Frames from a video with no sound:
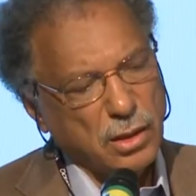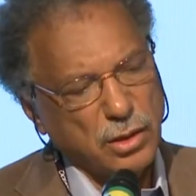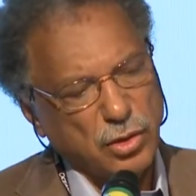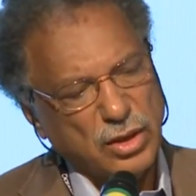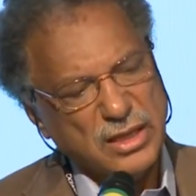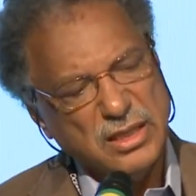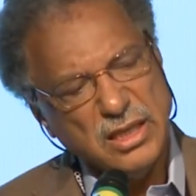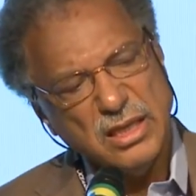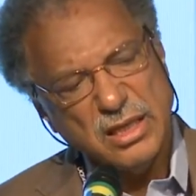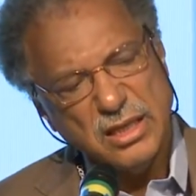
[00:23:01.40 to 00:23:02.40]
you can see
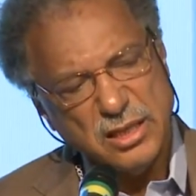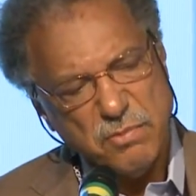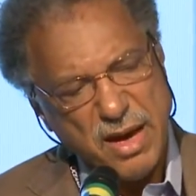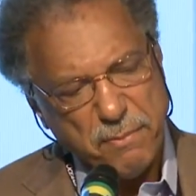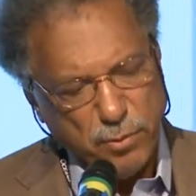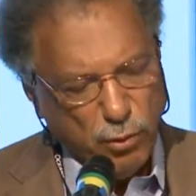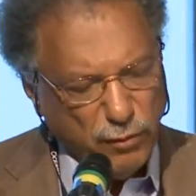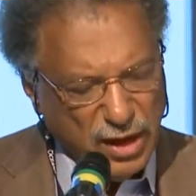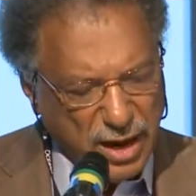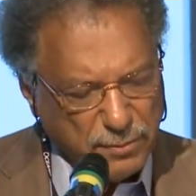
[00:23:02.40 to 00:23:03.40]
that this map
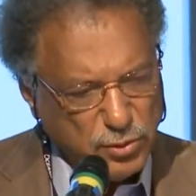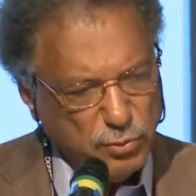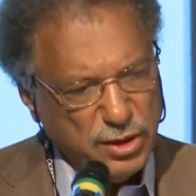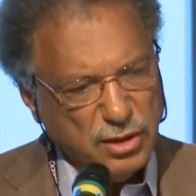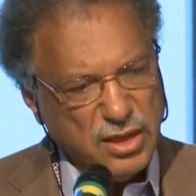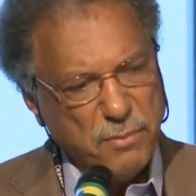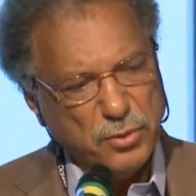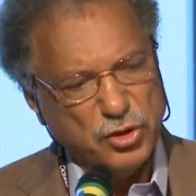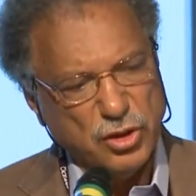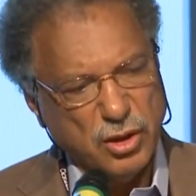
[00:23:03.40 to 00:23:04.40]
overlaps with the
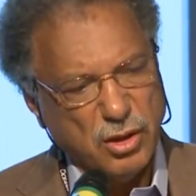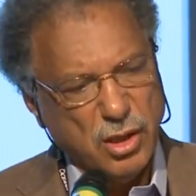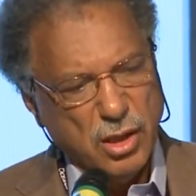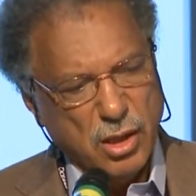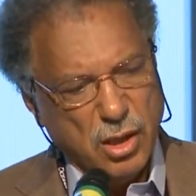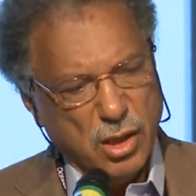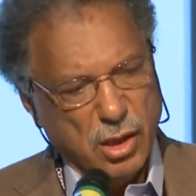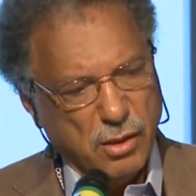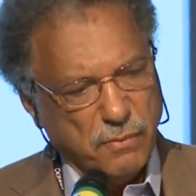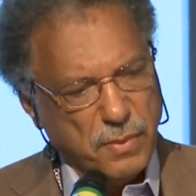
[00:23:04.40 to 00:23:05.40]
temperature
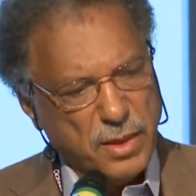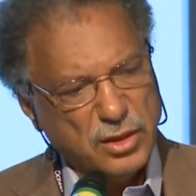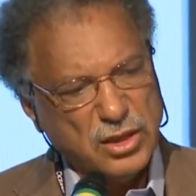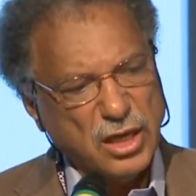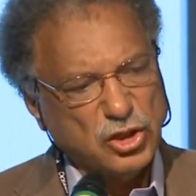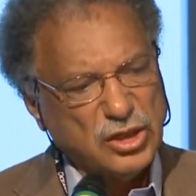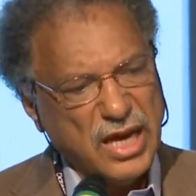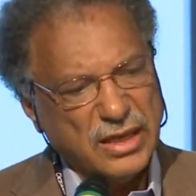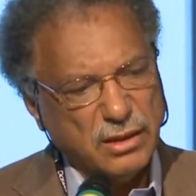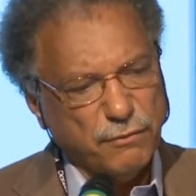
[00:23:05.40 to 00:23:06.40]
such
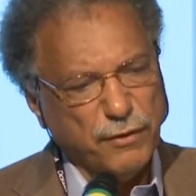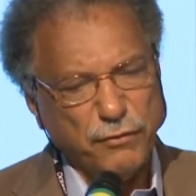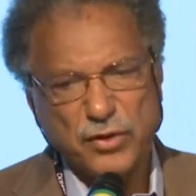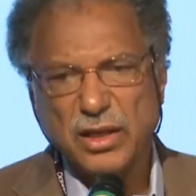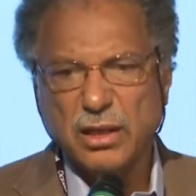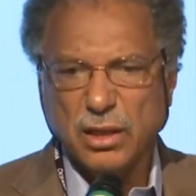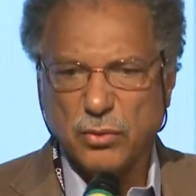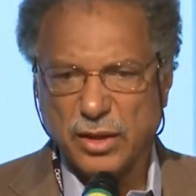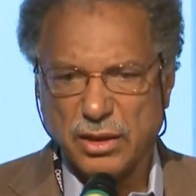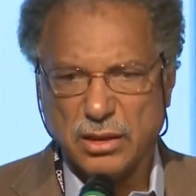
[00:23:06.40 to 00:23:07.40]
that 15
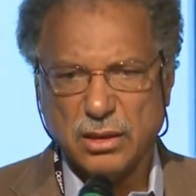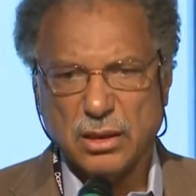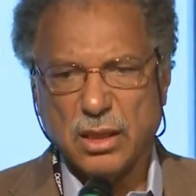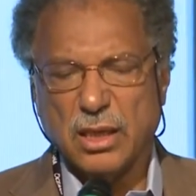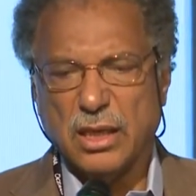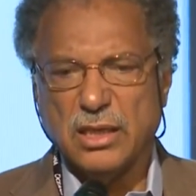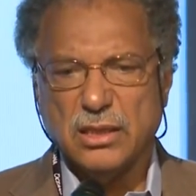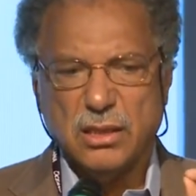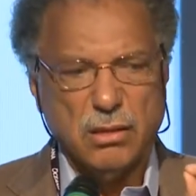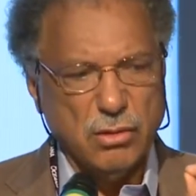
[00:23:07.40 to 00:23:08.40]
degrees is,
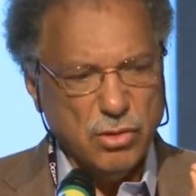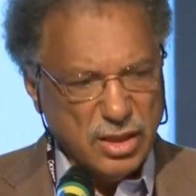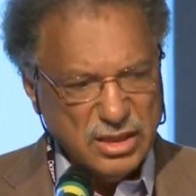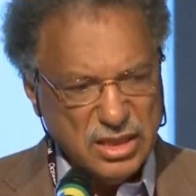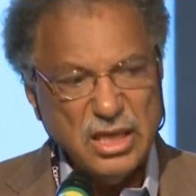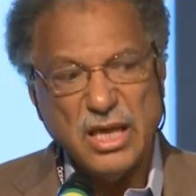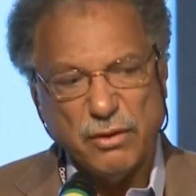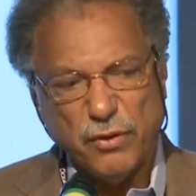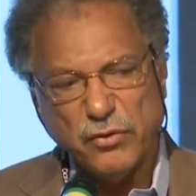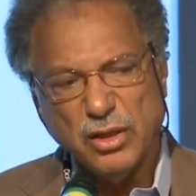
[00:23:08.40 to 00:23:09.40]
you can see that
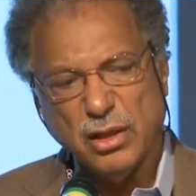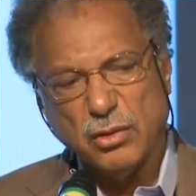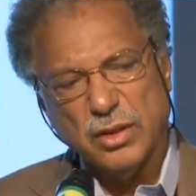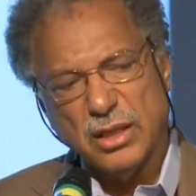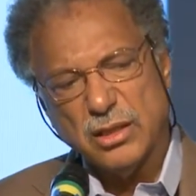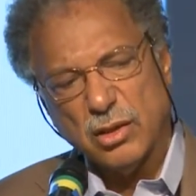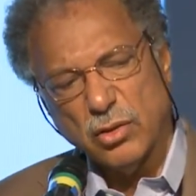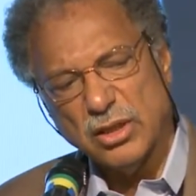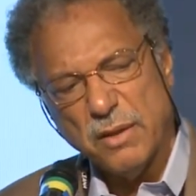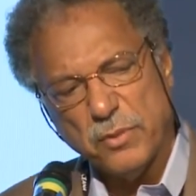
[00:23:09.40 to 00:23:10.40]
15 degrees is a
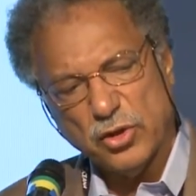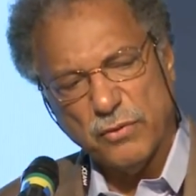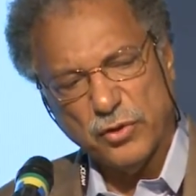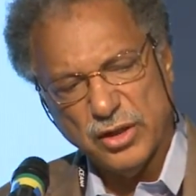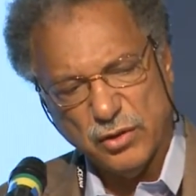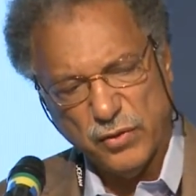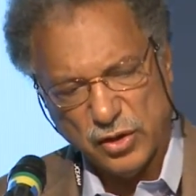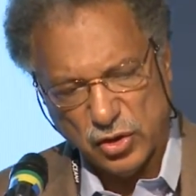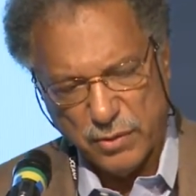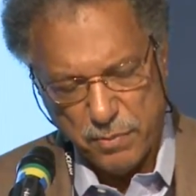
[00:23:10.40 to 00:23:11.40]
good temperature for this
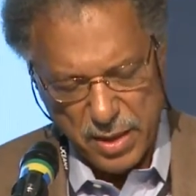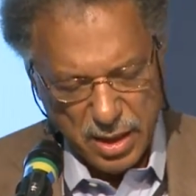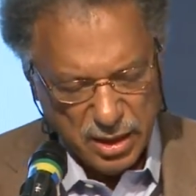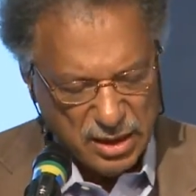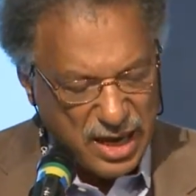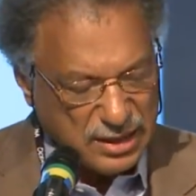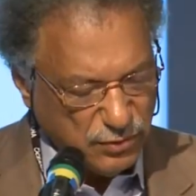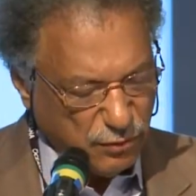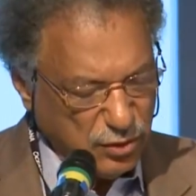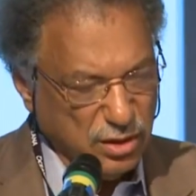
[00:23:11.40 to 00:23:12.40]
fish. It likes
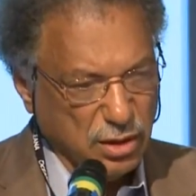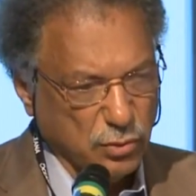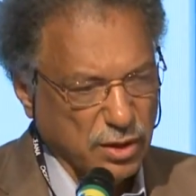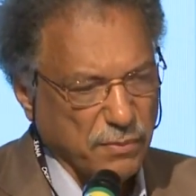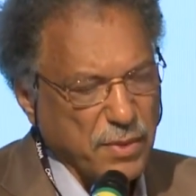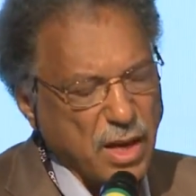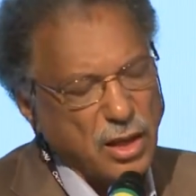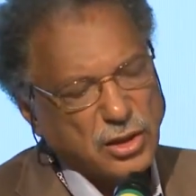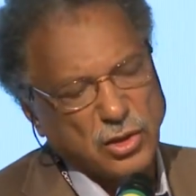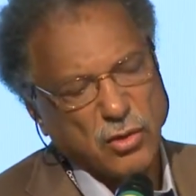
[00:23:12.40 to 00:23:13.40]
15 degrees.
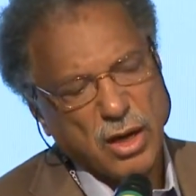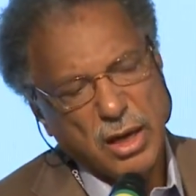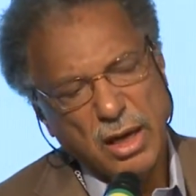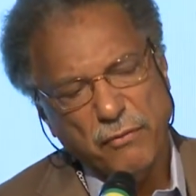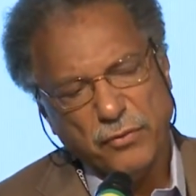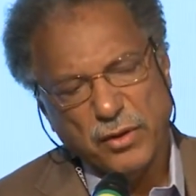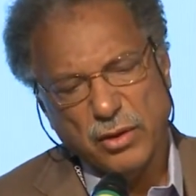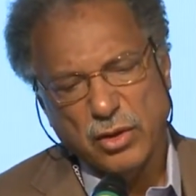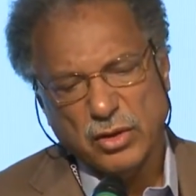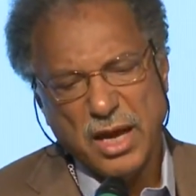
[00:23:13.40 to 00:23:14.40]
So if
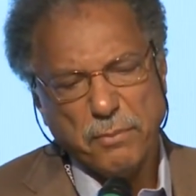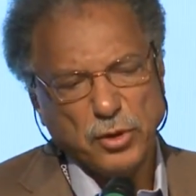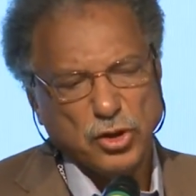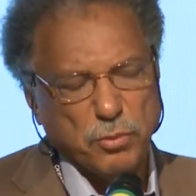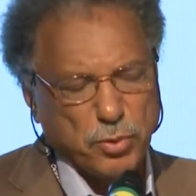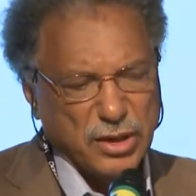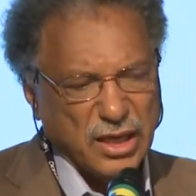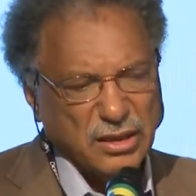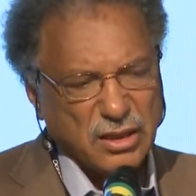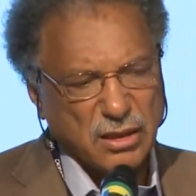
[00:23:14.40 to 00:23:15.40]
the temperature
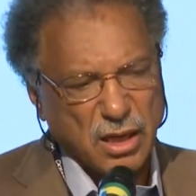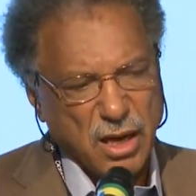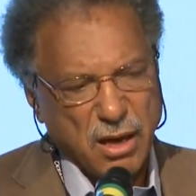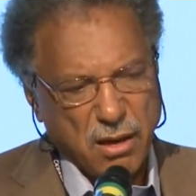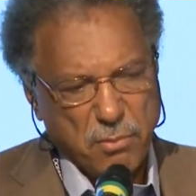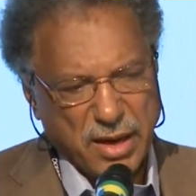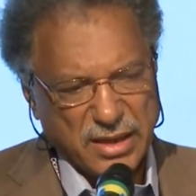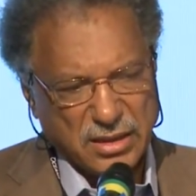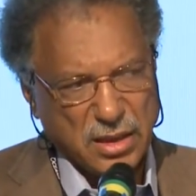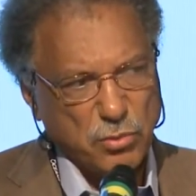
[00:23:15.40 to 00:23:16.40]
predicted by
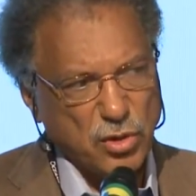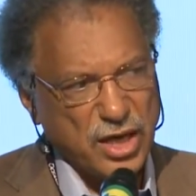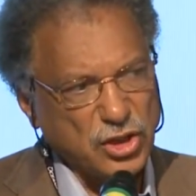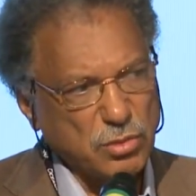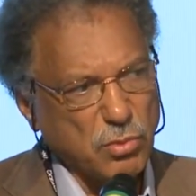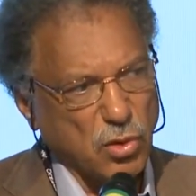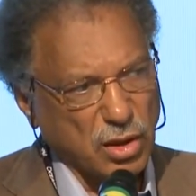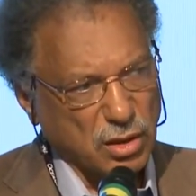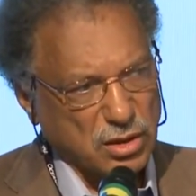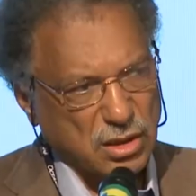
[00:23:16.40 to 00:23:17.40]
simulation
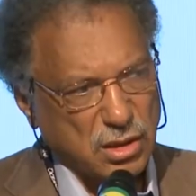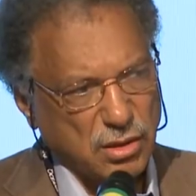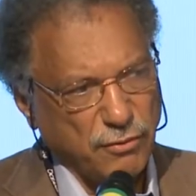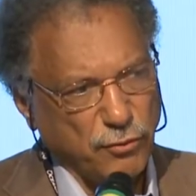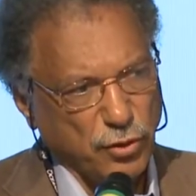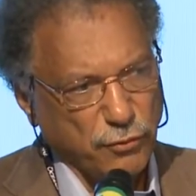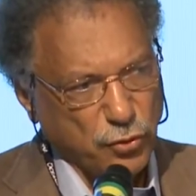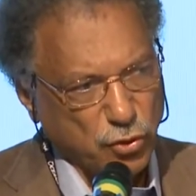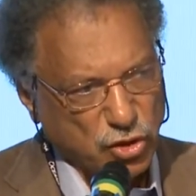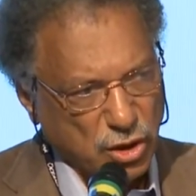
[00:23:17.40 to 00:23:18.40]
models for the
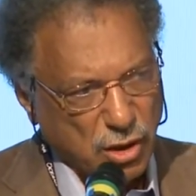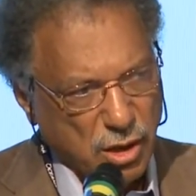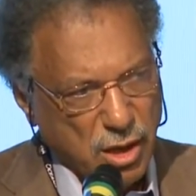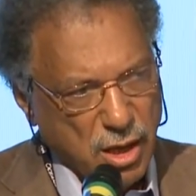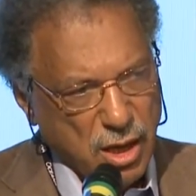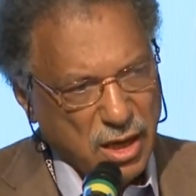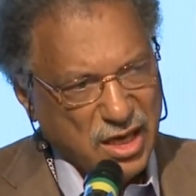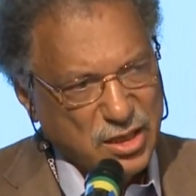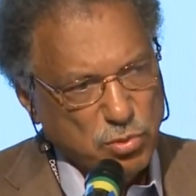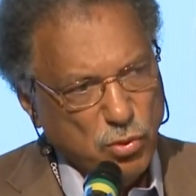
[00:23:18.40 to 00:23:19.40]
future
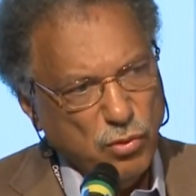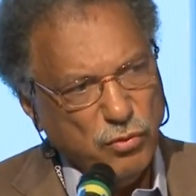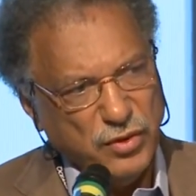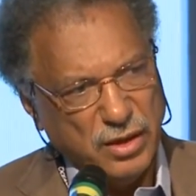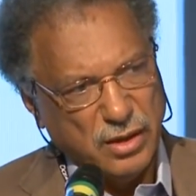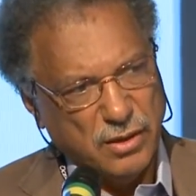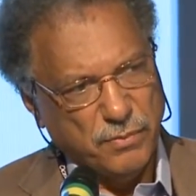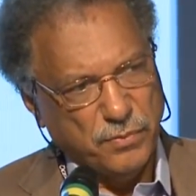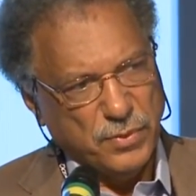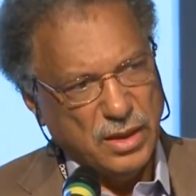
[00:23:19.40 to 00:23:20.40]
is moving,
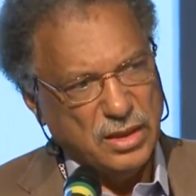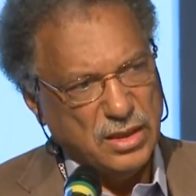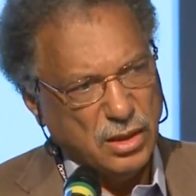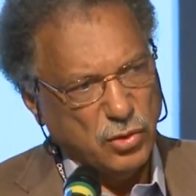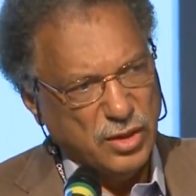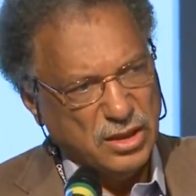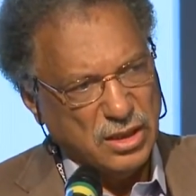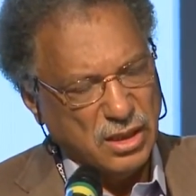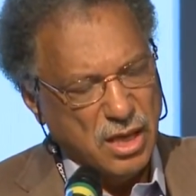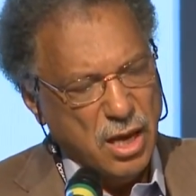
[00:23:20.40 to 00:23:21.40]
is
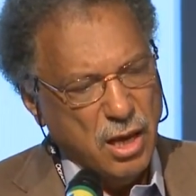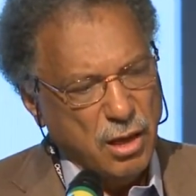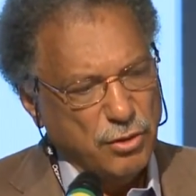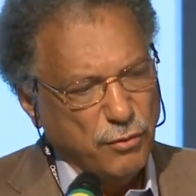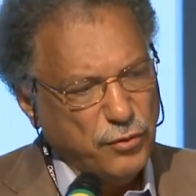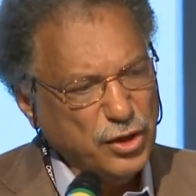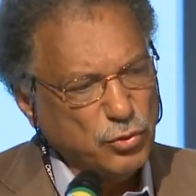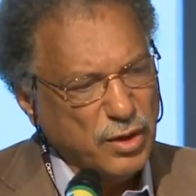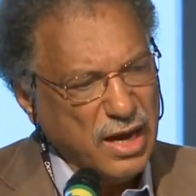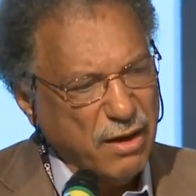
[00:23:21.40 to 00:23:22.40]
increasing, the fish
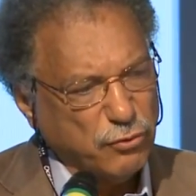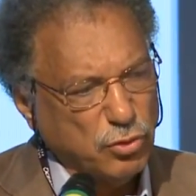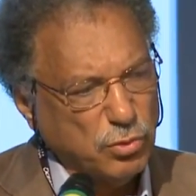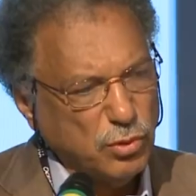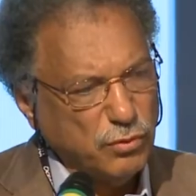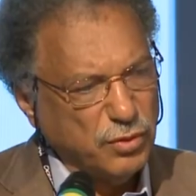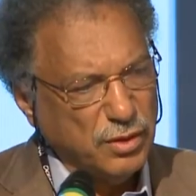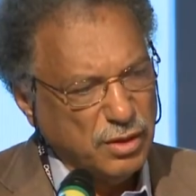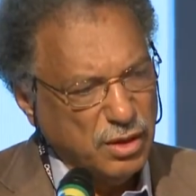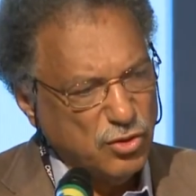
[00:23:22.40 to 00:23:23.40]
will have to move
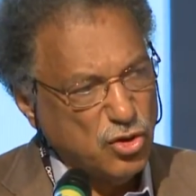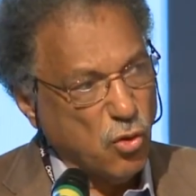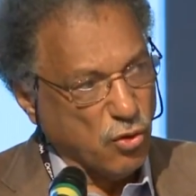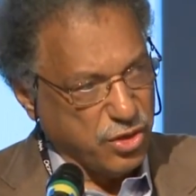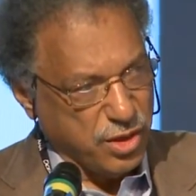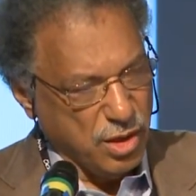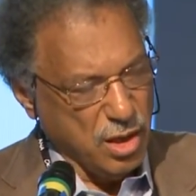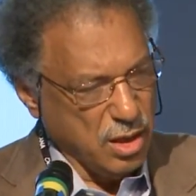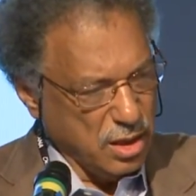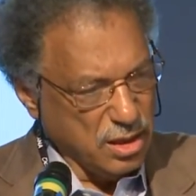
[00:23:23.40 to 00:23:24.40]
north,
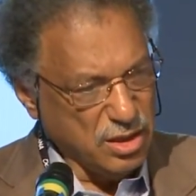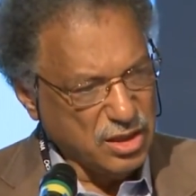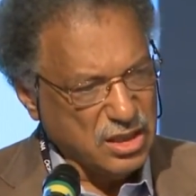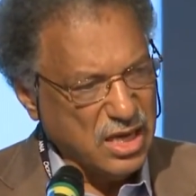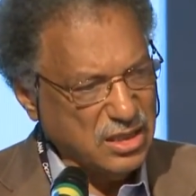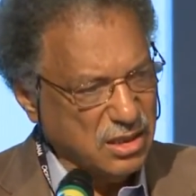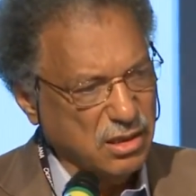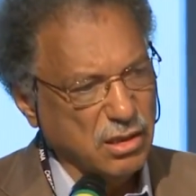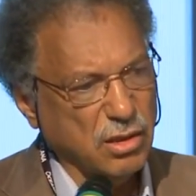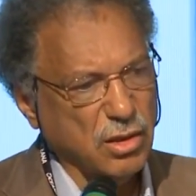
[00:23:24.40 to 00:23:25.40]
in this case in
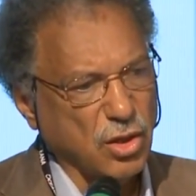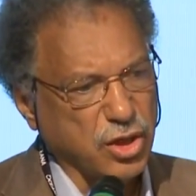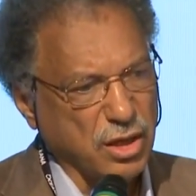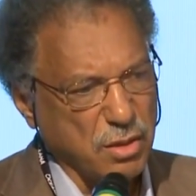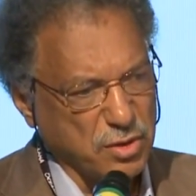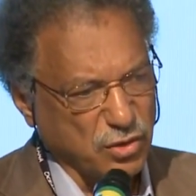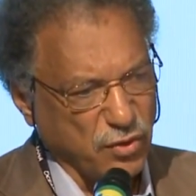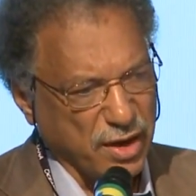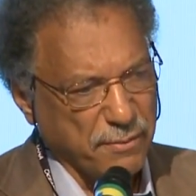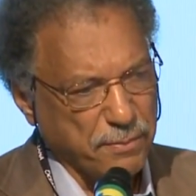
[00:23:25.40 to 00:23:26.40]
the northern hemisphere.